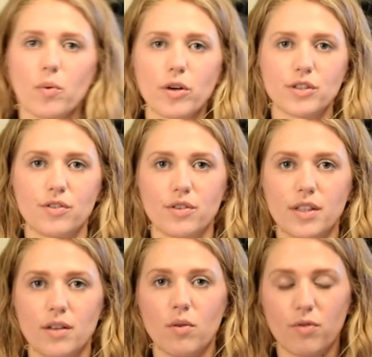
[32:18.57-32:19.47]
the roast,
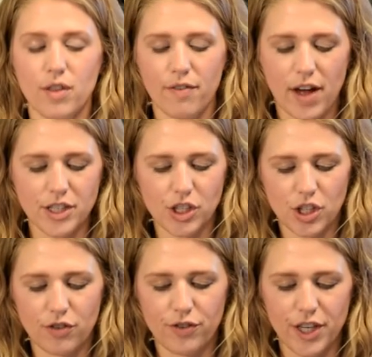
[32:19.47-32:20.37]
the veggies
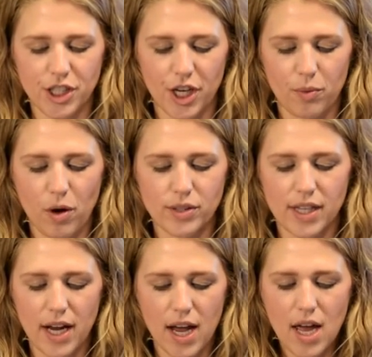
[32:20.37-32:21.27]
are finishing
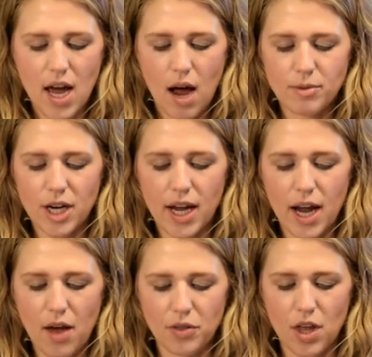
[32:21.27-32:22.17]
roasting, I'm checking
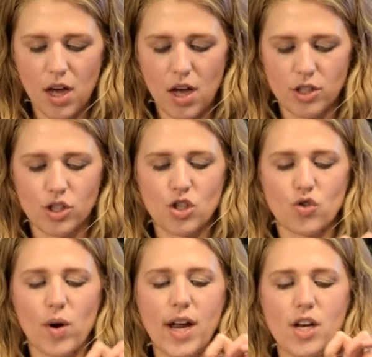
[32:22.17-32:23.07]
out the
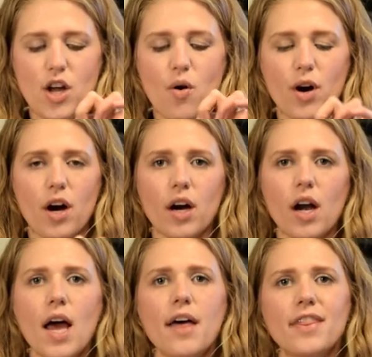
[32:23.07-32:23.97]
strained yogurt.